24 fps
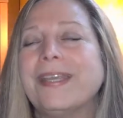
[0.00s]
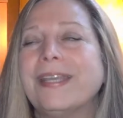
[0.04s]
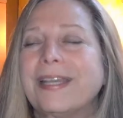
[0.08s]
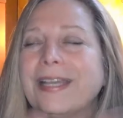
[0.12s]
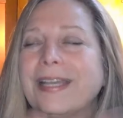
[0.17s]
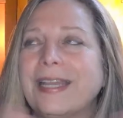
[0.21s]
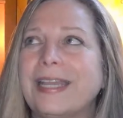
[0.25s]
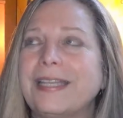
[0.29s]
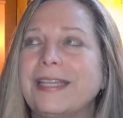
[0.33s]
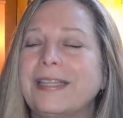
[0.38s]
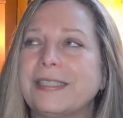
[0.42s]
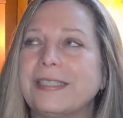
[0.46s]

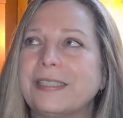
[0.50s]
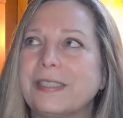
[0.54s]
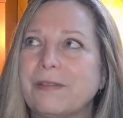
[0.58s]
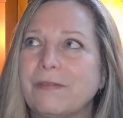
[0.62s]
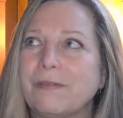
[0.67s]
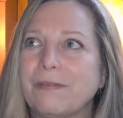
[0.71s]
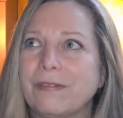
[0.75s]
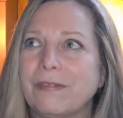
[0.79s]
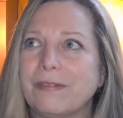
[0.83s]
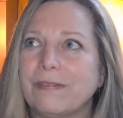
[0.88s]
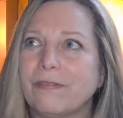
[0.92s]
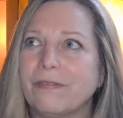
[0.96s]
I had this
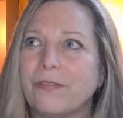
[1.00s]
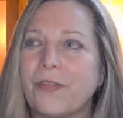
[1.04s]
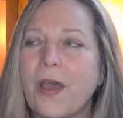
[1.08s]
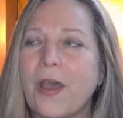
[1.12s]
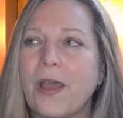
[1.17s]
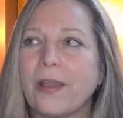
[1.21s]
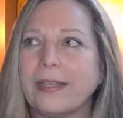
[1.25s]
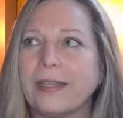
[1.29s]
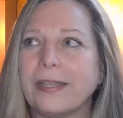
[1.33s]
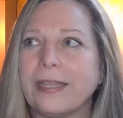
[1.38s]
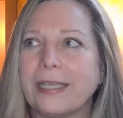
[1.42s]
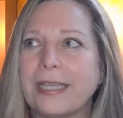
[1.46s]

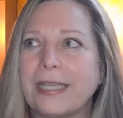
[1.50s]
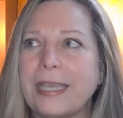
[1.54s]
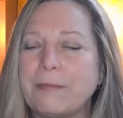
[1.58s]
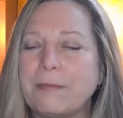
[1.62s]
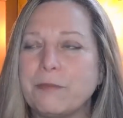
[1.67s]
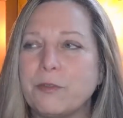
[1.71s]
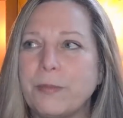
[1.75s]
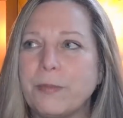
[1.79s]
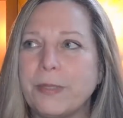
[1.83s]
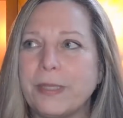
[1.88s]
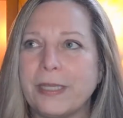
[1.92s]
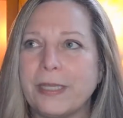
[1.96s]
thought that came
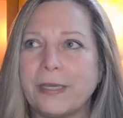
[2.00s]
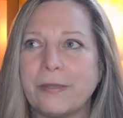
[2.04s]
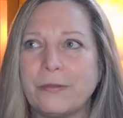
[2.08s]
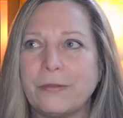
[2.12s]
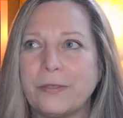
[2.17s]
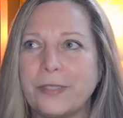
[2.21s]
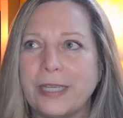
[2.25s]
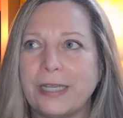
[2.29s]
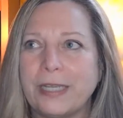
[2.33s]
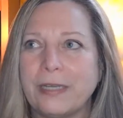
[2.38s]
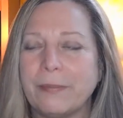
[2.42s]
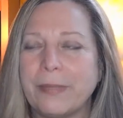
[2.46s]
to me the other
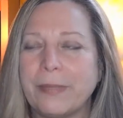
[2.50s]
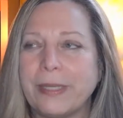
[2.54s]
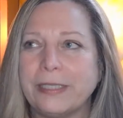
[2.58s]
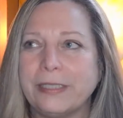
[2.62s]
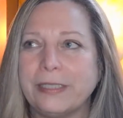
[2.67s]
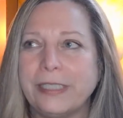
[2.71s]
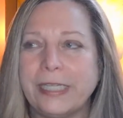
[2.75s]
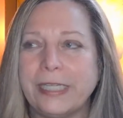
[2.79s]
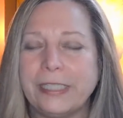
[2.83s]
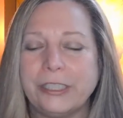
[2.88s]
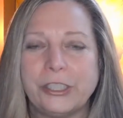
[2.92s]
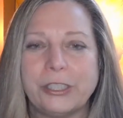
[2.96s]
day in a
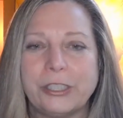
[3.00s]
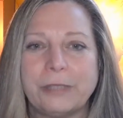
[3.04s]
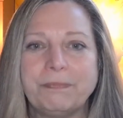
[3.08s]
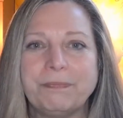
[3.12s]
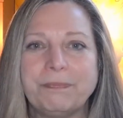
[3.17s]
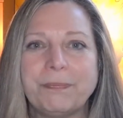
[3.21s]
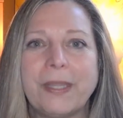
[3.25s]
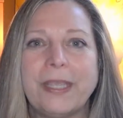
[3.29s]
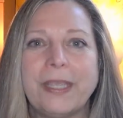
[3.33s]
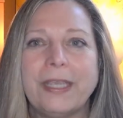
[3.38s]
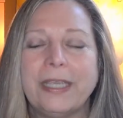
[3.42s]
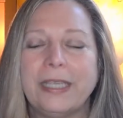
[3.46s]

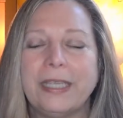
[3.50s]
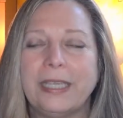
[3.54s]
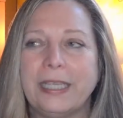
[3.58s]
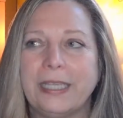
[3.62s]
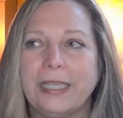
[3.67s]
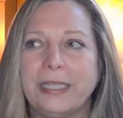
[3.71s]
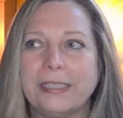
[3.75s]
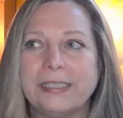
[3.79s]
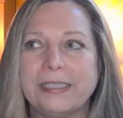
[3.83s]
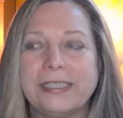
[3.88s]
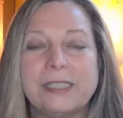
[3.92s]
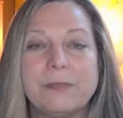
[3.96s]
meditation.
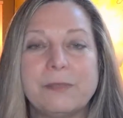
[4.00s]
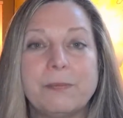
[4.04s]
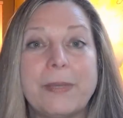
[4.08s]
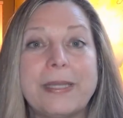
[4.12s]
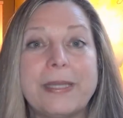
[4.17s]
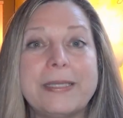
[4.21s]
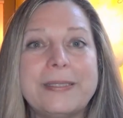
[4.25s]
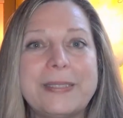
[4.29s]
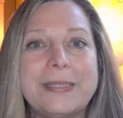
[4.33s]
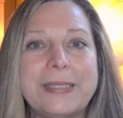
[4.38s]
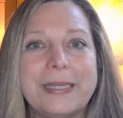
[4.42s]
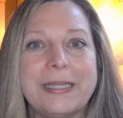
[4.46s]
It is
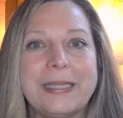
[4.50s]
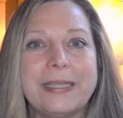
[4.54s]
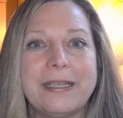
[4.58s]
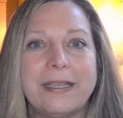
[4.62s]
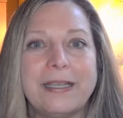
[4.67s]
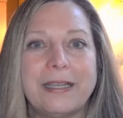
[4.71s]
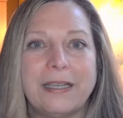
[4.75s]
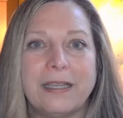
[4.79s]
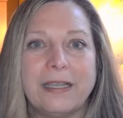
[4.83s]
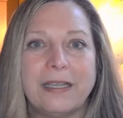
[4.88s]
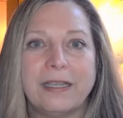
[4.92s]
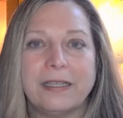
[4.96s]

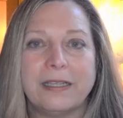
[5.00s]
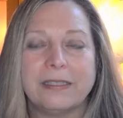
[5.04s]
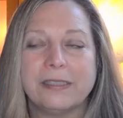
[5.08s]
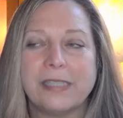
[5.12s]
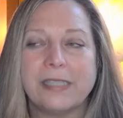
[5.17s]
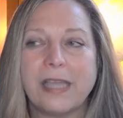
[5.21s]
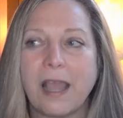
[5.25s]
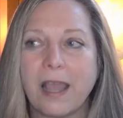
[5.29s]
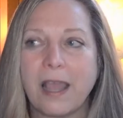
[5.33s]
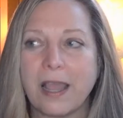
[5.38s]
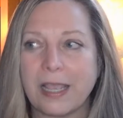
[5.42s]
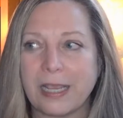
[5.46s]
spending
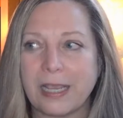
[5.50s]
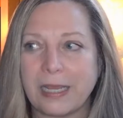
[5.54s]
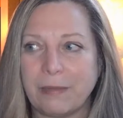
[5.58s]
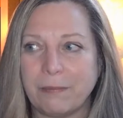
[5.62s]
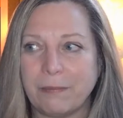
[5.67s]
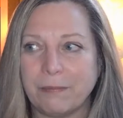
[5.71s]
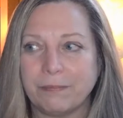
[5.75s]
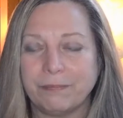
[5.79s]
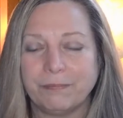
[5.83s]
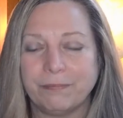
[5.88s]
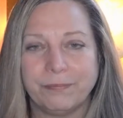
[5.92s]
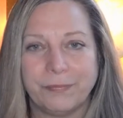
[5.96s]

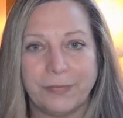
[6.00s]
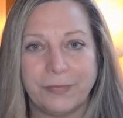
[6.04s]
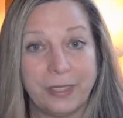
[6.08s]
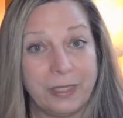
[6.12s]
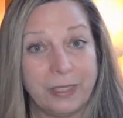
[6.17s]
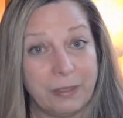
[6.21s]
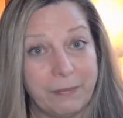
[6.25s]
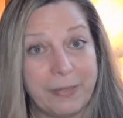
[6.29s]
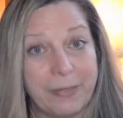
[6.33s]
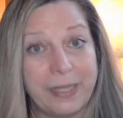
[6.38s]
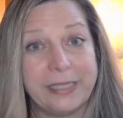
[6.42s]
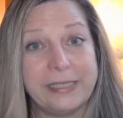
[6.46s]
time
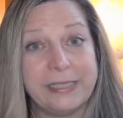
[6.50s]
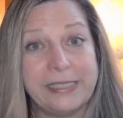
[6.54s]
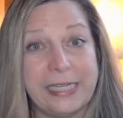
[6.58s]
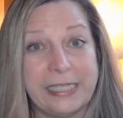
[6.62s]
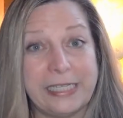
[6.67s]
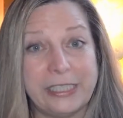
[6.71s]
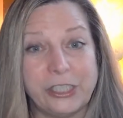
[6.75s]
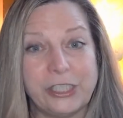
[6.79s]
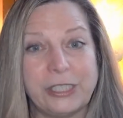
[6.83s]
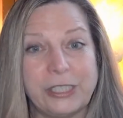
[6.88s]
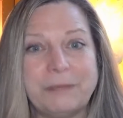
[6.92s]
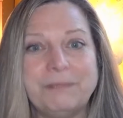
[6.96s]
in
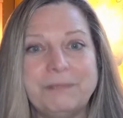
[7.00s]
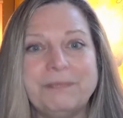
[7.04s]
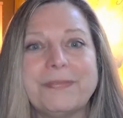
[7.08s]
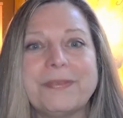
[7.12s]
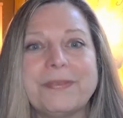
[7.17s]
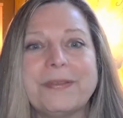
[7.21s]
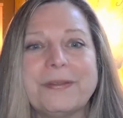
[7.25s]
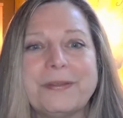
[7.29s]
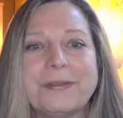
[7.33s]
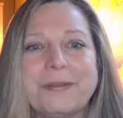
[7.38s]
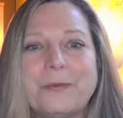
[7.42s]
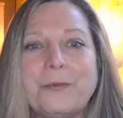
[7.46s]

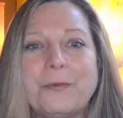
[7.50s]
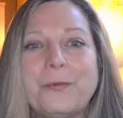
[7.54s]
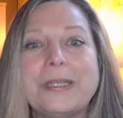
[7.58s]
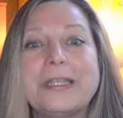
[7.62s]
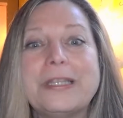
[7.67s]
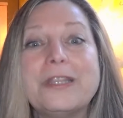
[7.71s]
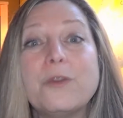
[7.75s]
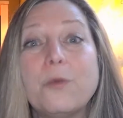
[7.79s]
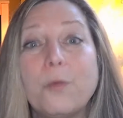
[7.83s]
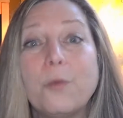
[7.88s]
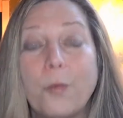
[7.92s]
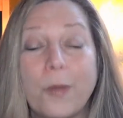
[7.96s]
meditation
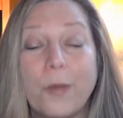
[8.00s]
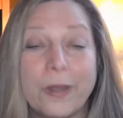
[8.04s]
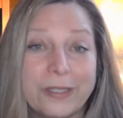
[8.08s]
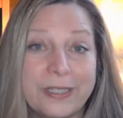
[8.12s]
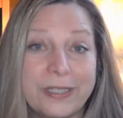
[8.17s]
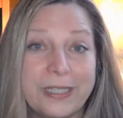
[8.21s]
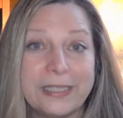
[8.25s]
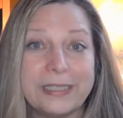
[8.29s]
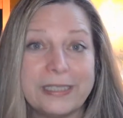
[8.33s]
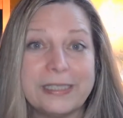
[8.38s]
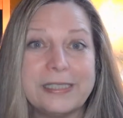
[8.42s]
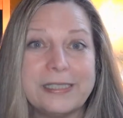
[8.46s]
with the
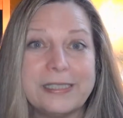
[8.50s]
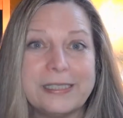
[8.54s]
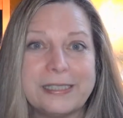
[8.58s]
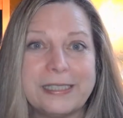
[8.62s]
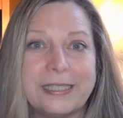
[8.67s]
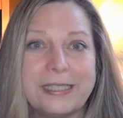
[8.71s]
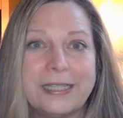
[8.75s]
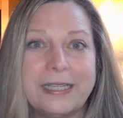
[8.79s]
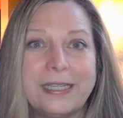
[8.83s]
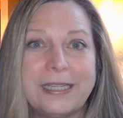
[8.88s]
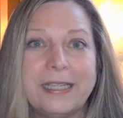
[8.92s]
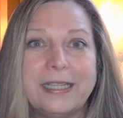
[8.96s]
oneness
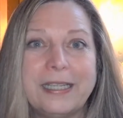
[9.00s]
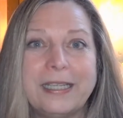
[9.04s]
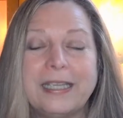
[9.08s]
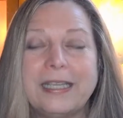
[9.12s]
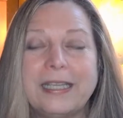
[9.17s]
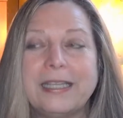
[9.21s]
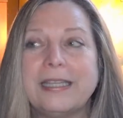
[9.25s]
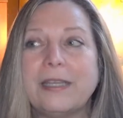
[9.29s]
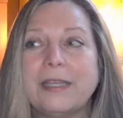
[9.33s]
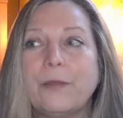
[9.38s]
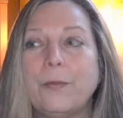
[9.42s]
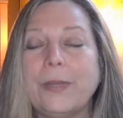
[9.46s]

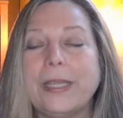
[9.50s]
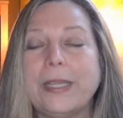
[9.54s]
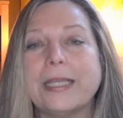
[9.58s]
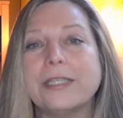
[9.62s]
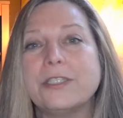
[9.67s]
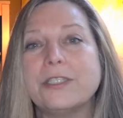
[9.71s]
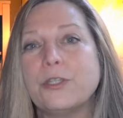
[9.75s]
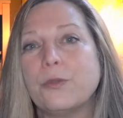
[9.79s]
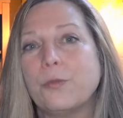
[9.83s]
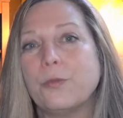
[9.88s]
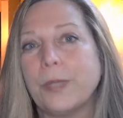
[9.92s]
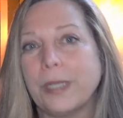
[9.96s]
that we
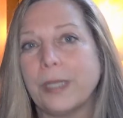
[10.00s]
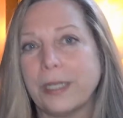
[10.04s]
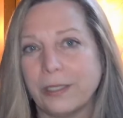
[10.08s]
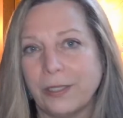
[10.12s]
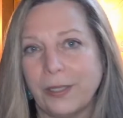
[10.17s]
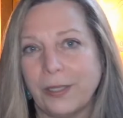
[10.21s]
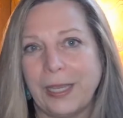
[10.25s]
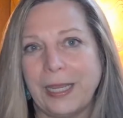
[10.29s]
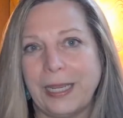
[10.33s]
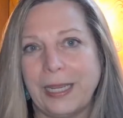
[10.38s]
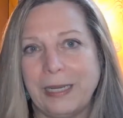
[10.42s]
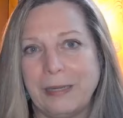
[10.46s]
get to
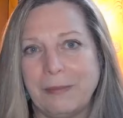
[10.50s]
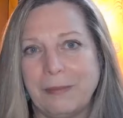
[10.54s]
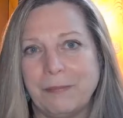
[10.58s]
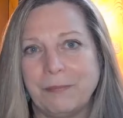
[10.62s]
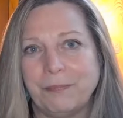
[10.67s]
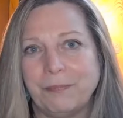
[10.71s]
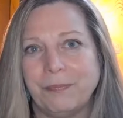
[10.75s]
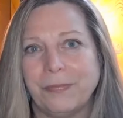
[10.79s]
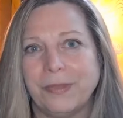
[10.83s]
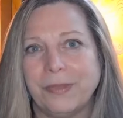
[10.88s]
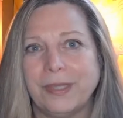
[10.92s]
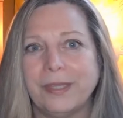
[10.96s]
reclaim
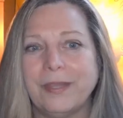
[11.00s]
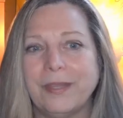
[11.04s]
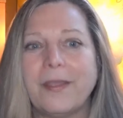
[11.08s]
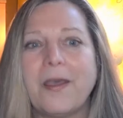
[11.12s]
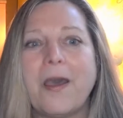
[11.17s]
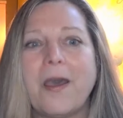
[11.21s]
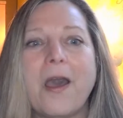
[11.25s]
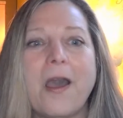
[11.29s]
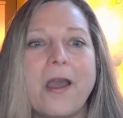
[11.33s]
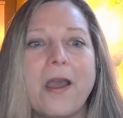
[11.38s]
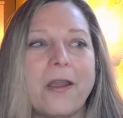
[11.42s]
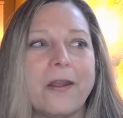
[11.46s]

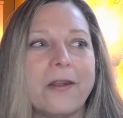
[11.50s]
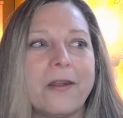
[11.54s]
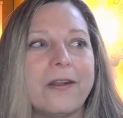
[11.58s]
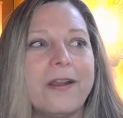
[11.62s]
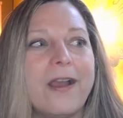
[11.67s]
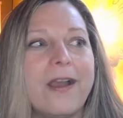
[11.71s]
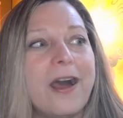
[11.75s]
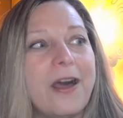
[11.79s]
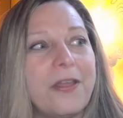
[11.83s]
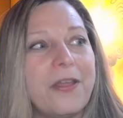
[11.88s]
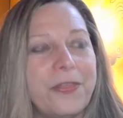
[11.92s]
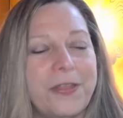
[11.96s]
our
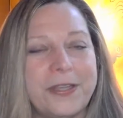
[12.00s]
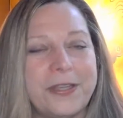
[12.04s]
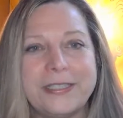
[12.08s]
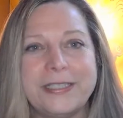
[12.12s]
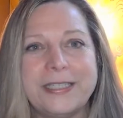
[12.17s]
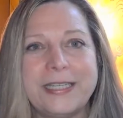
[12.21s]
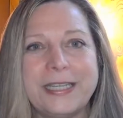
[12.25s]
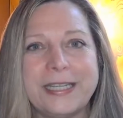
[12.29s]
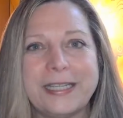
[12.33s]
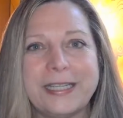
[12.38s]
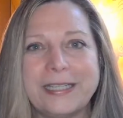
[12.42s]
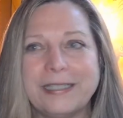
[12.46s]

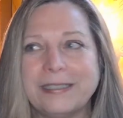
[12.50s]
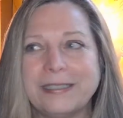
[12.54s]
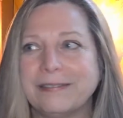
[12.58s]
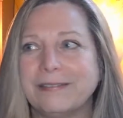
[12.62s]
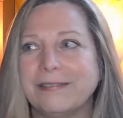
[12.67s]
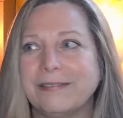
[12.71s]
authentic